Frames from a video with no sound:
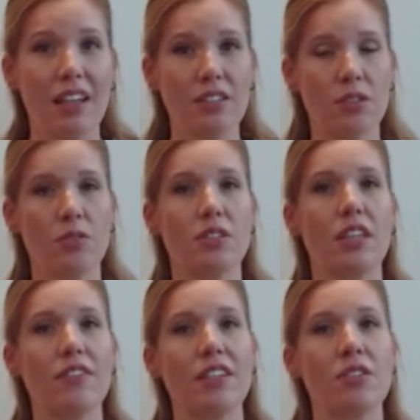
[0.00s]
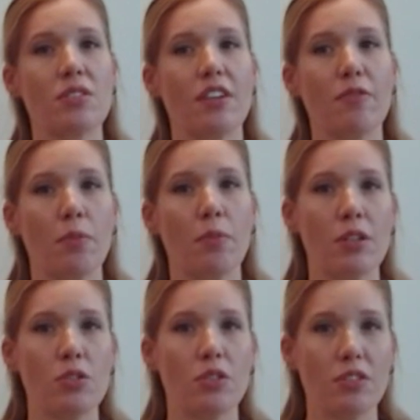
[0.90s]
And so just giving yourself
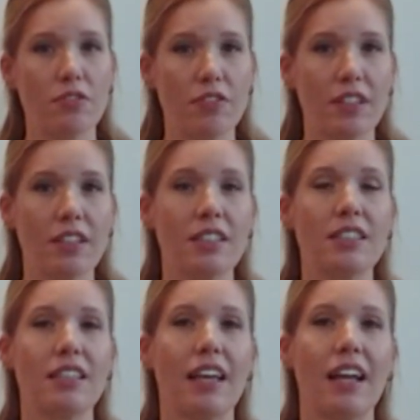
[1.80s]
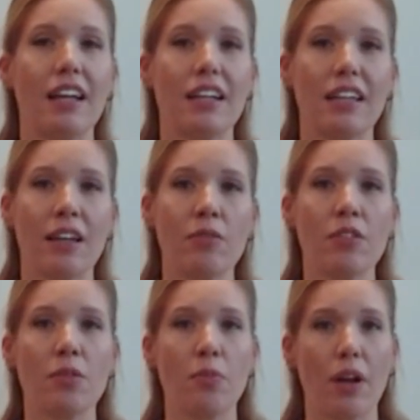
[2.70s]
permission to feel into that again
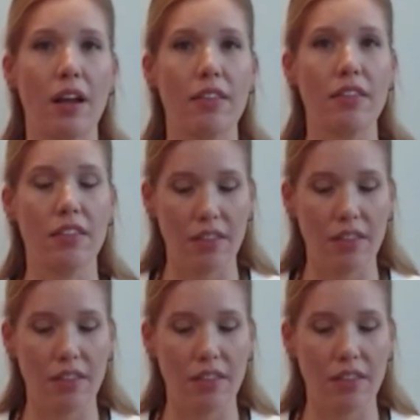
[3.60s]
with your breath.